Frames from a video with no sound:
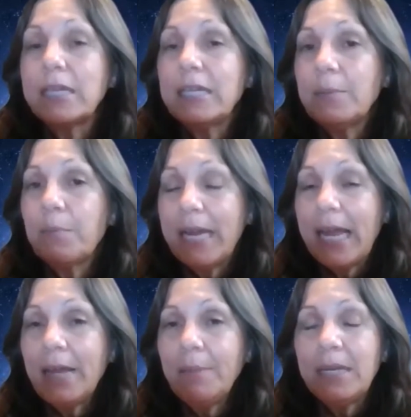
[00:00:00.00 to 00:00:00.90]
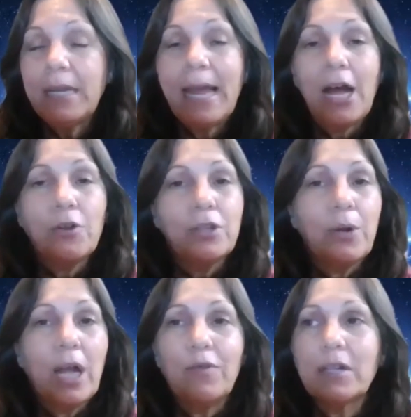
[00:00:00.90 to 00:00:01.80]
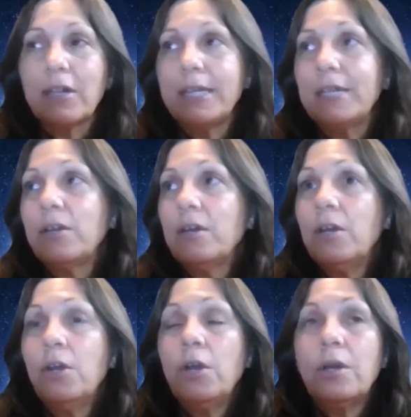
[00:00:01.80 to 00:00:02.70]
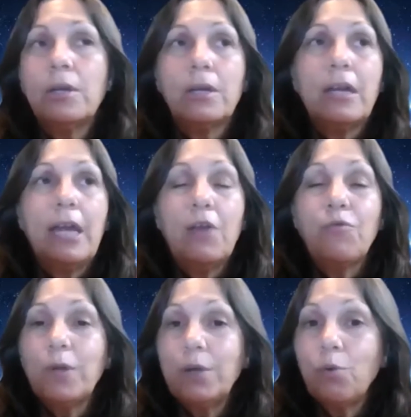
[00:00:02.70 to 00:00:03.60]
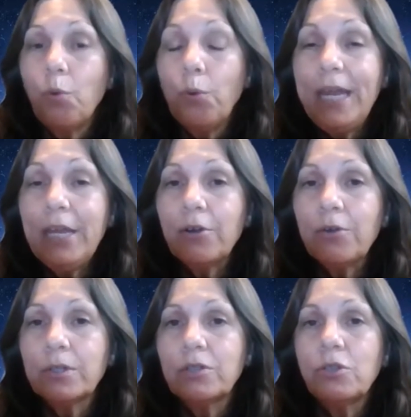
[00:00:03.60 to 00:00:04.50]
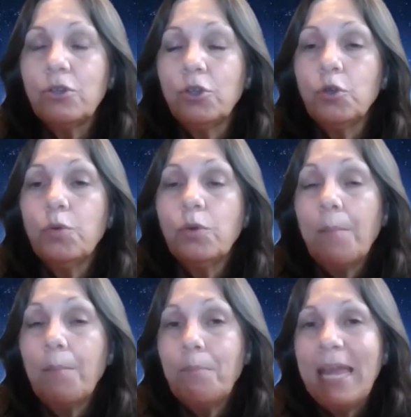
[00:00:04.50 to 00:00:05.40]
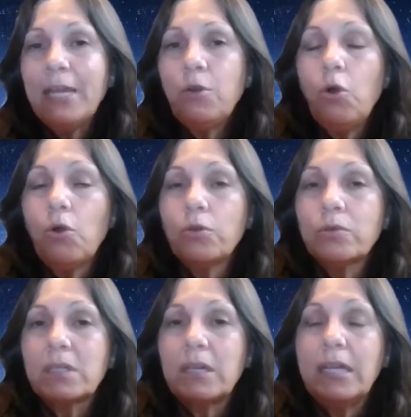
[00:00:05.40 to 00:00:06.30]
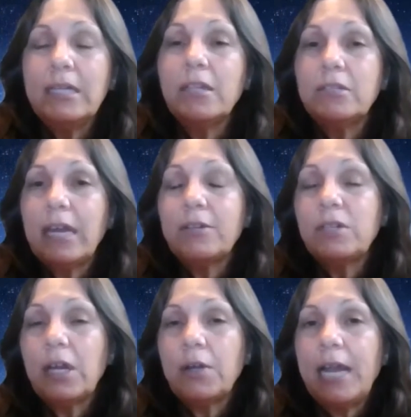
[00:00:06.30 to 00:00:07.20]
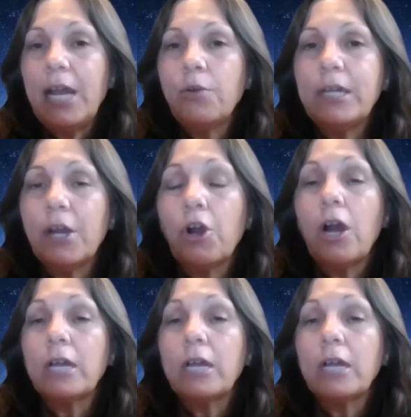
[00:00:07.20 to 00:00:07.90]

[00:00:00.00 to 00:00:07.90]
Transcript: Like in Miami now, they're having like every week or two, manholes in the downtown area